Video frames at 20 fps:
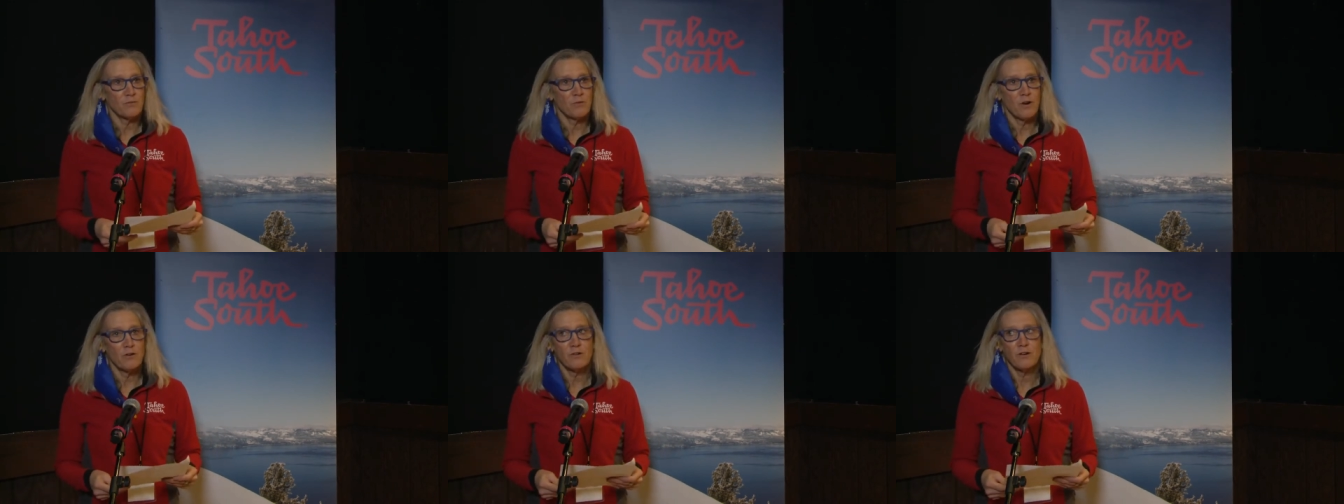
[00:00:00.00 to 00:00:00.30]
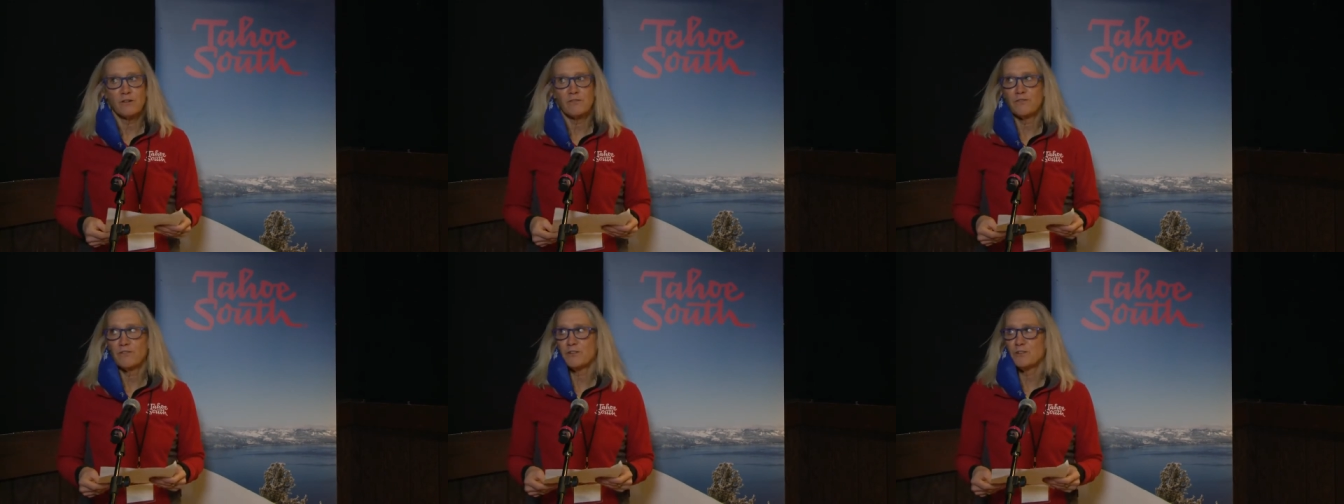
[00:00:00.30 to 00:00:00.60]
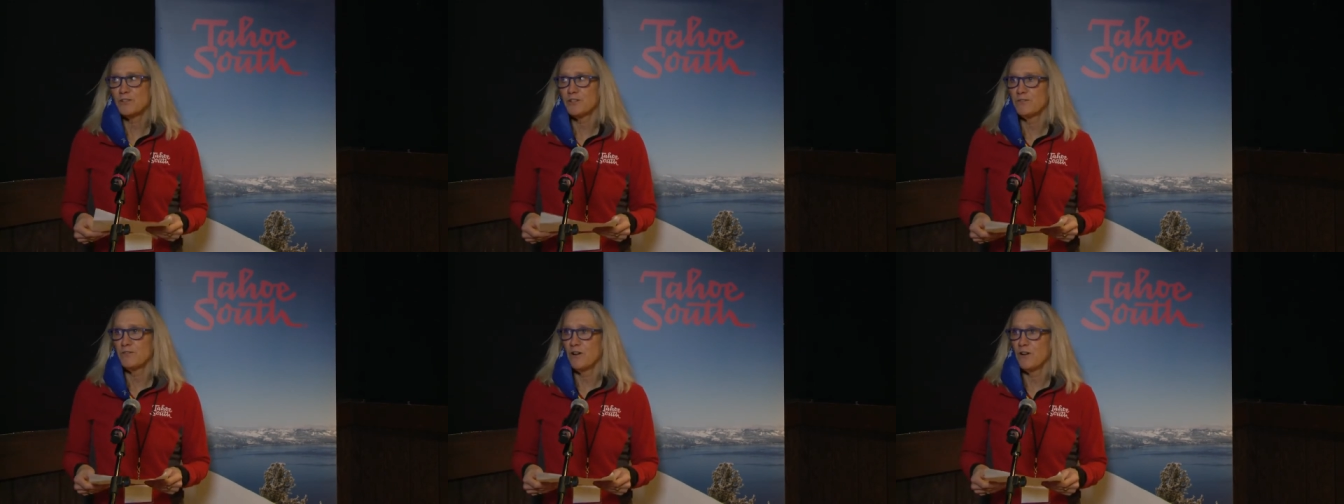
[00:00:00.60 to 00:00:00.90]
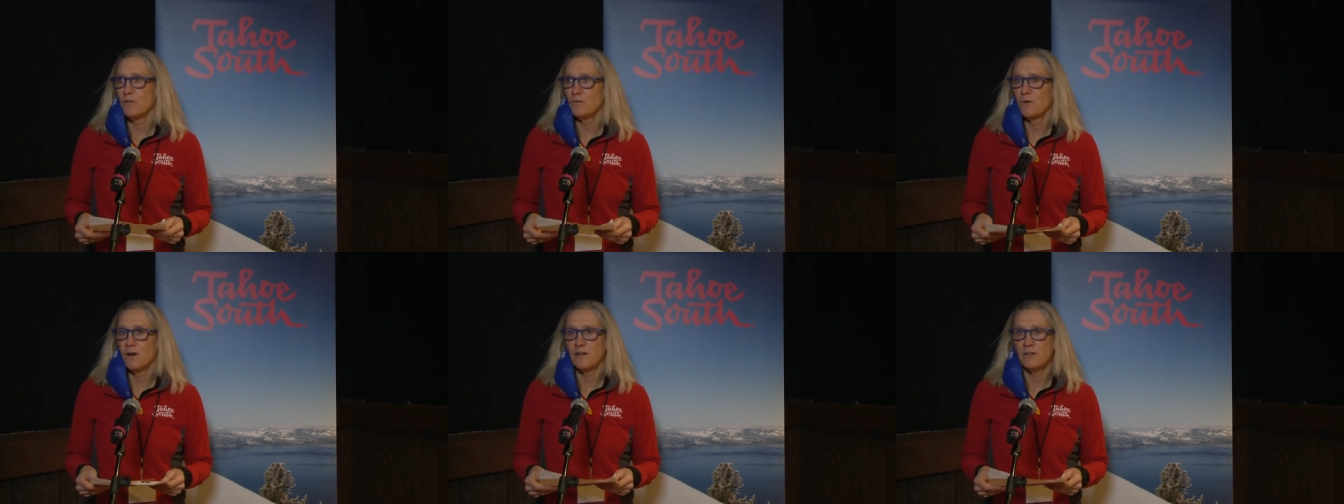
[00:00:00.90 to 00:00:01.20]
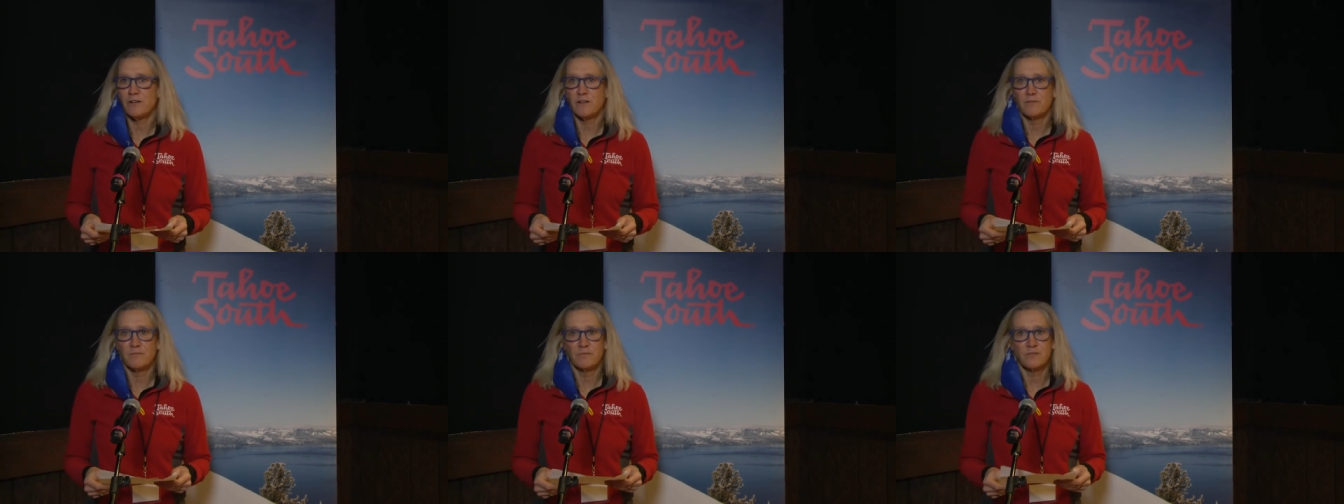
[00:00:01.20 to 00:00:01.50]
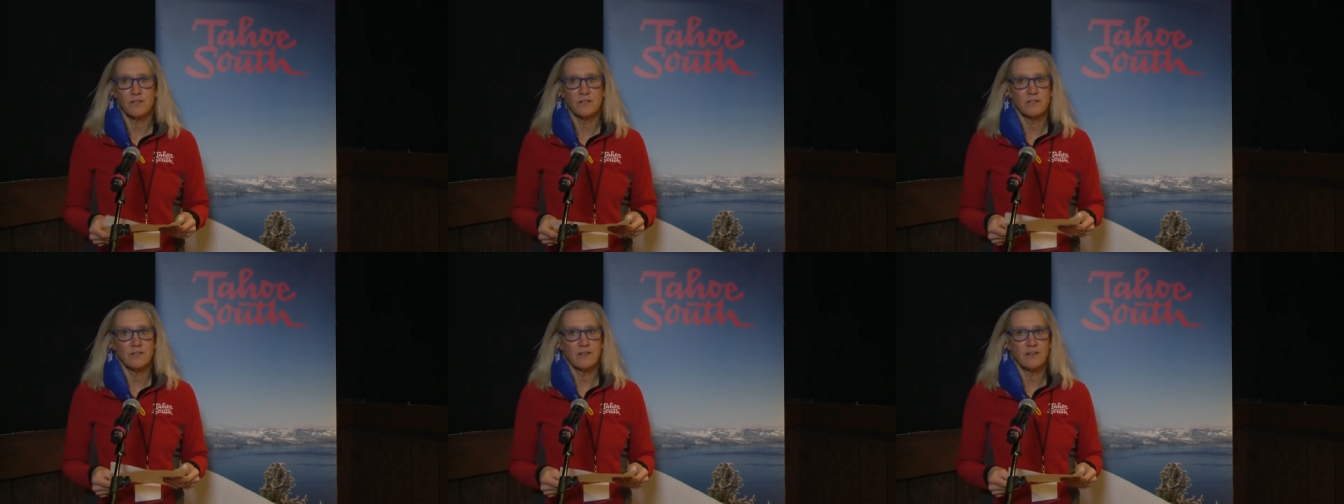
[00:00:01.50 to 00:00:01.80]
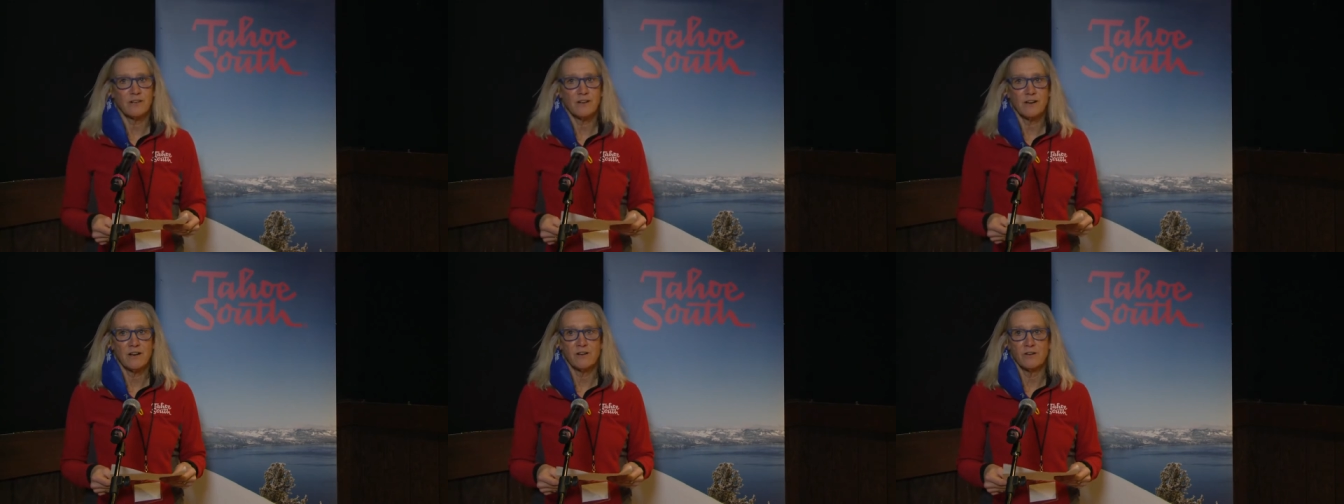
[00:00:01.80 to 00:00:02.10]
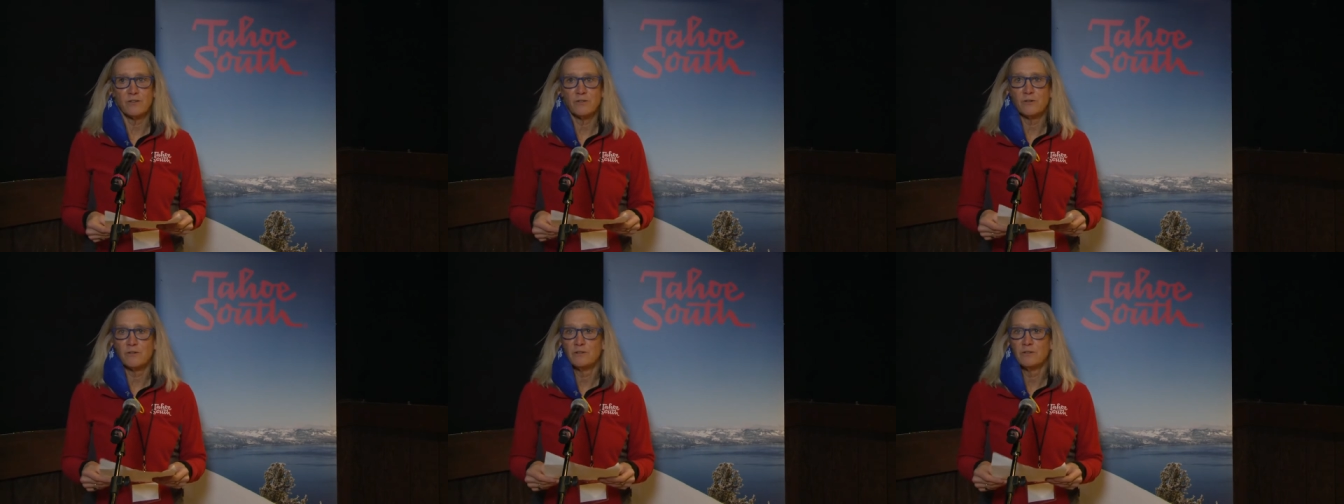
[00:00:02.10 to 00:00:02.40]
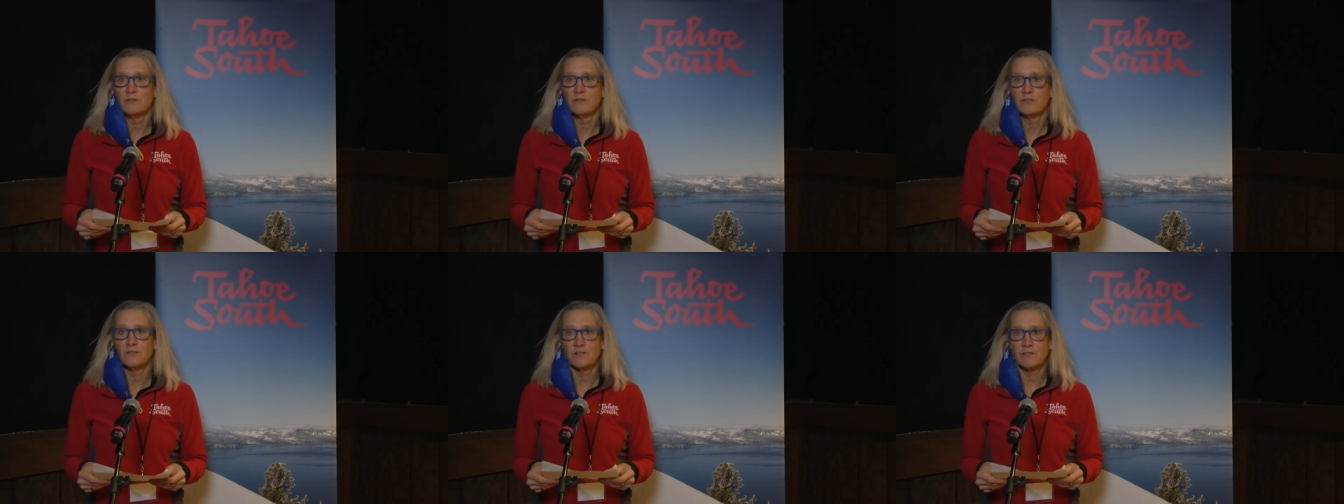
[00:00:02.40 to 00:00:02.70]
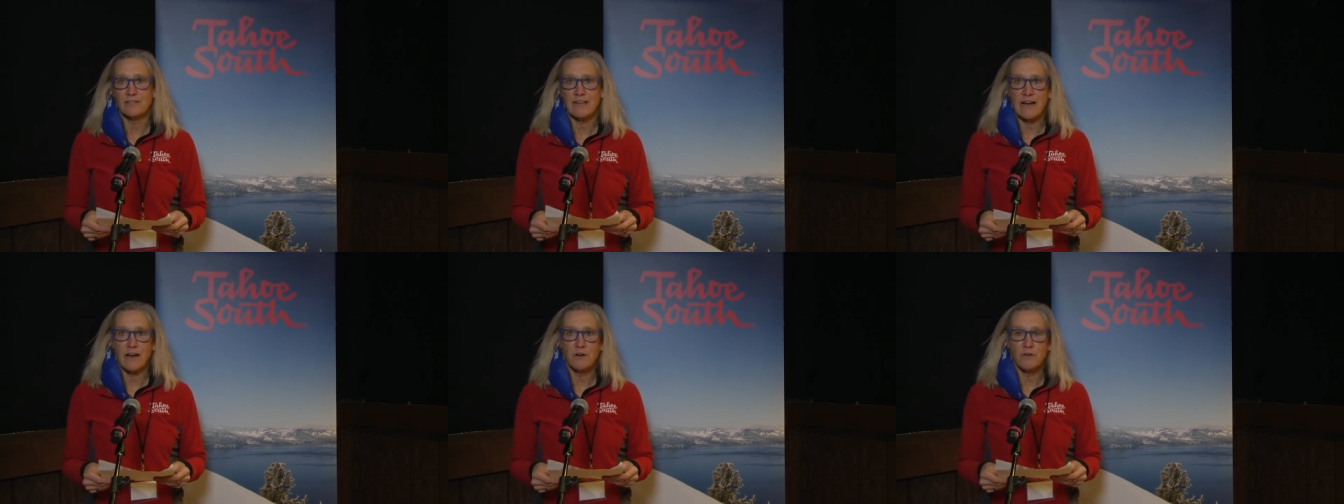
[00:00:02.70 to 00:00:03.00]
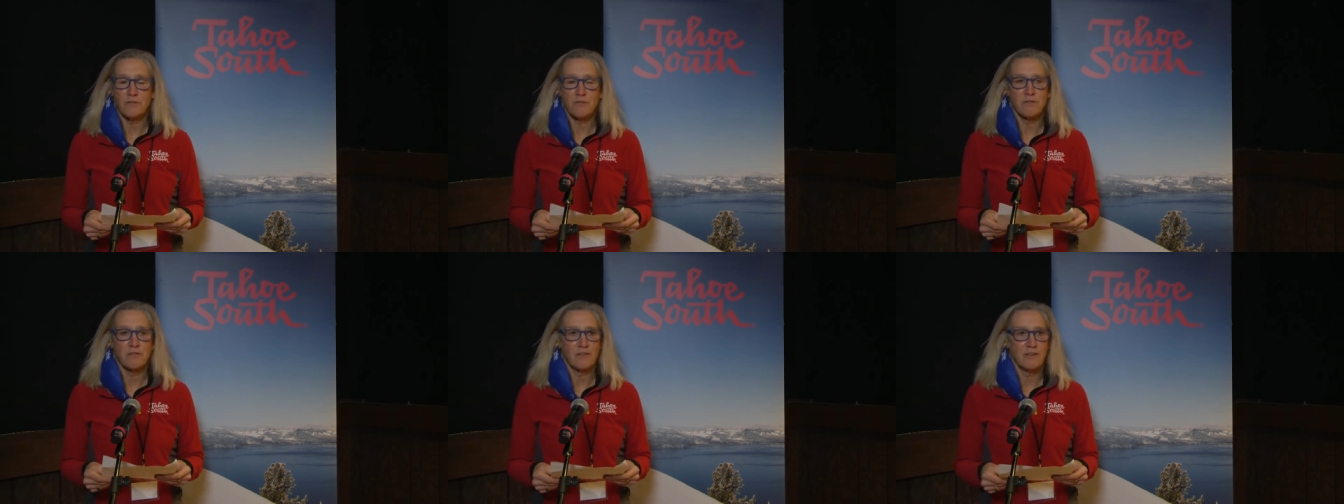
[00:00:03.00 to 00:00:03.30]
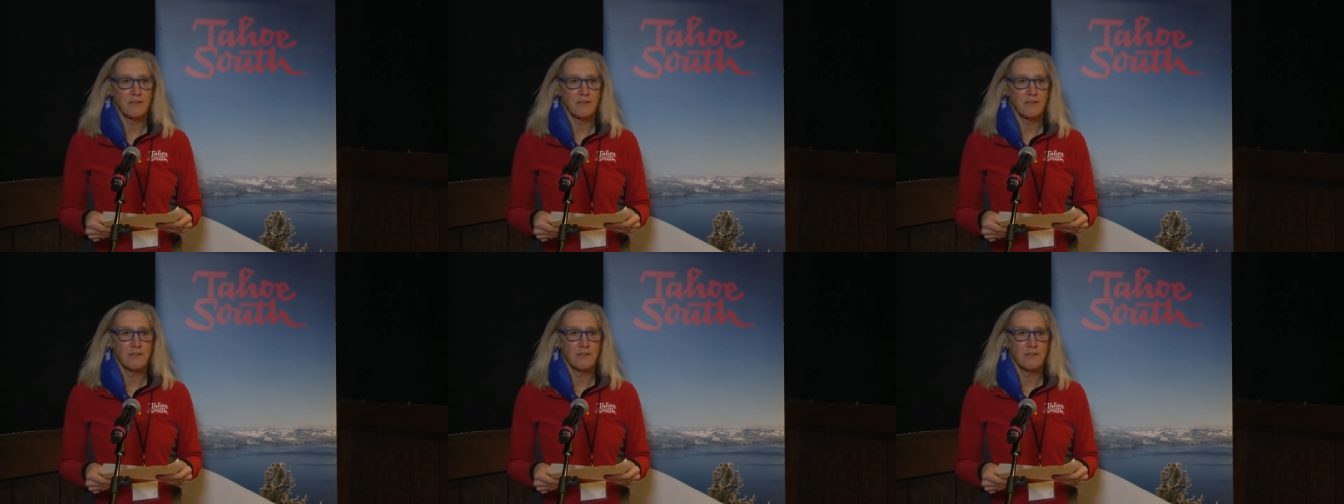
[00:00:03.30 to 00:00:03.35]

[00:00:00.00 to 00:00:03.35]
Roker, first of all, welcome to Tahoe South,